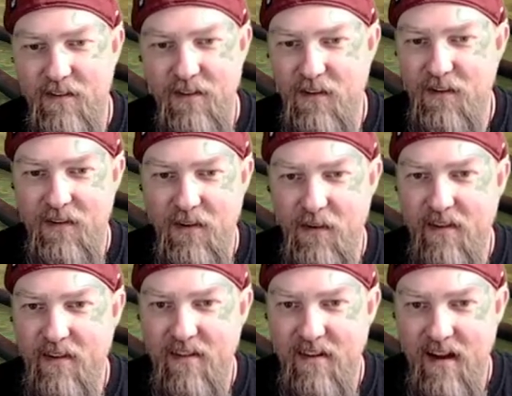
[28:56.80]
So
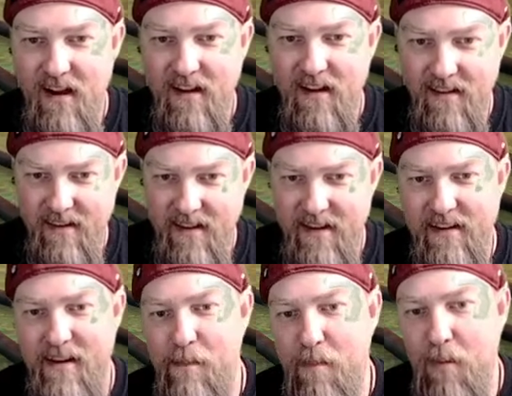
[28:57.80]
it's not the
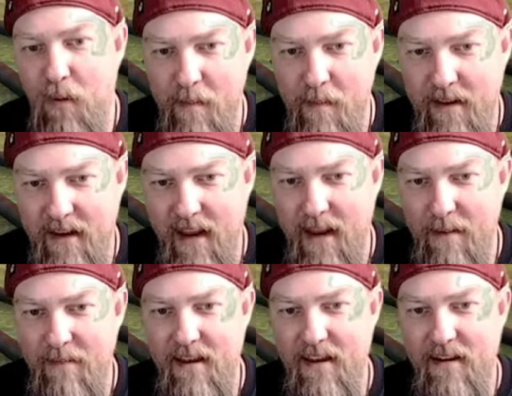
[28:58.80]
deployment
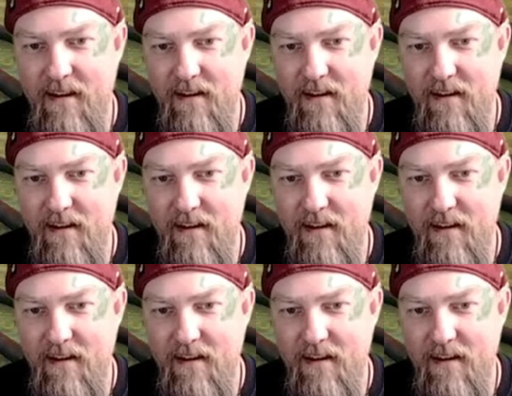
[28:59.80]
game that...